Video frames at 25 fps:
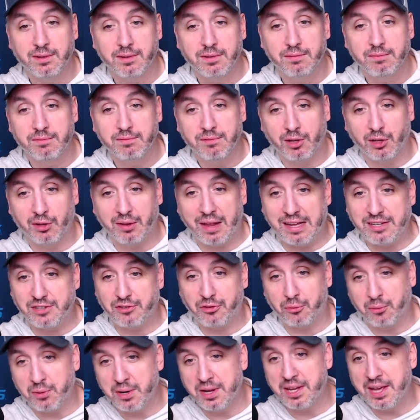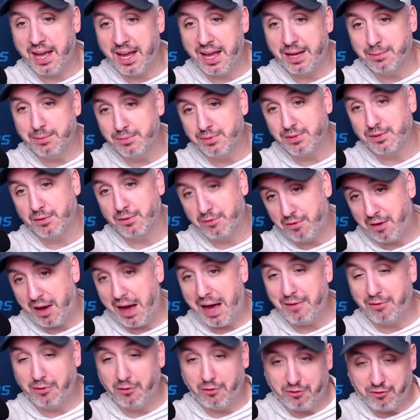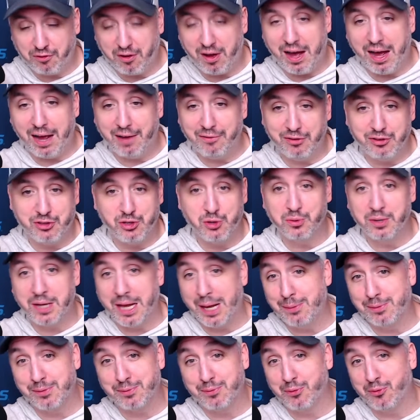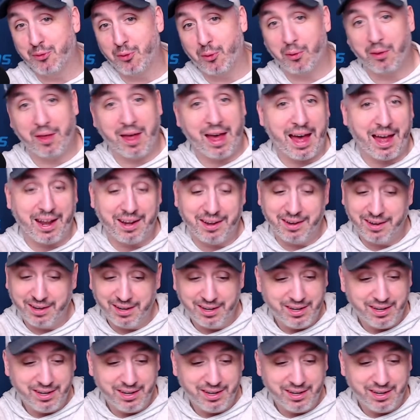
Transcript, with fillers: Their last three games, 5 and 5, the two games before that.